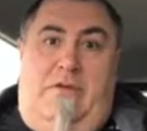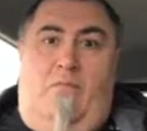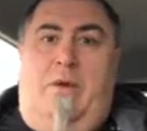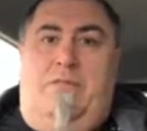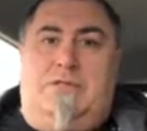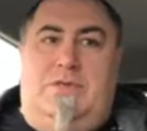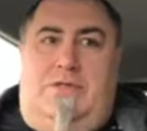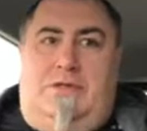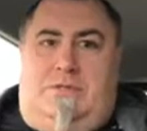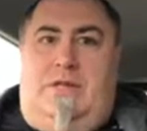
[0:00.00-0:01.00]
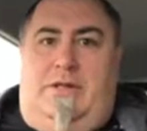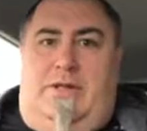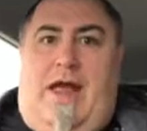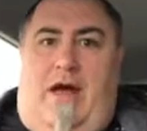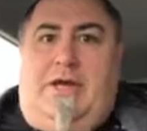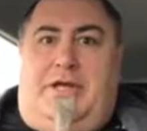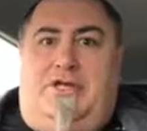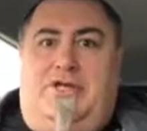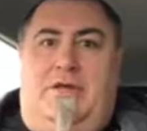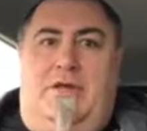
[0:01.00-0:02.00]
that one was at that
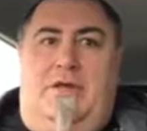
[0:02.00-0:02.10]
age